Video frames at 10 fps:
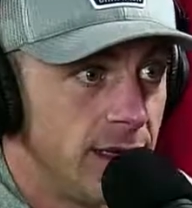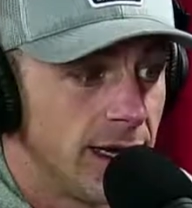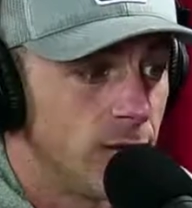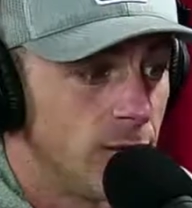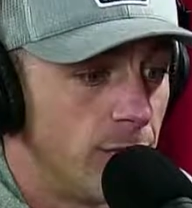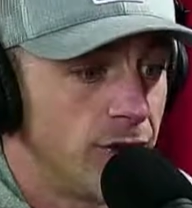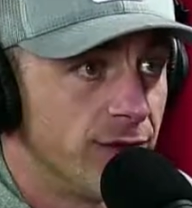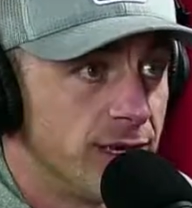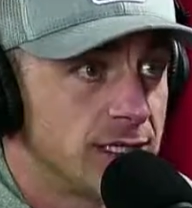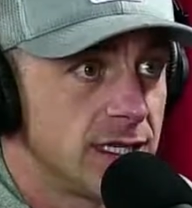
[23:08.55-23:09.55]
I know both of
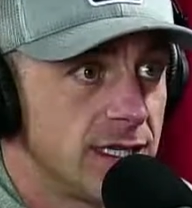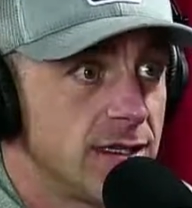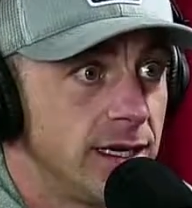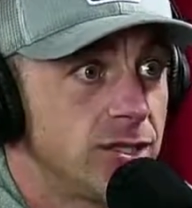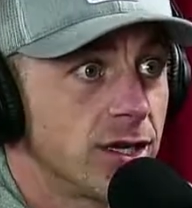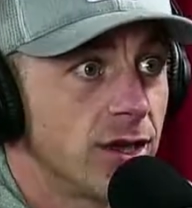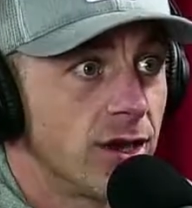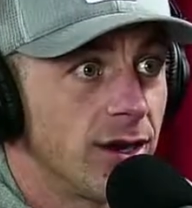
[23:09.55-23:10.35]
us, it took our...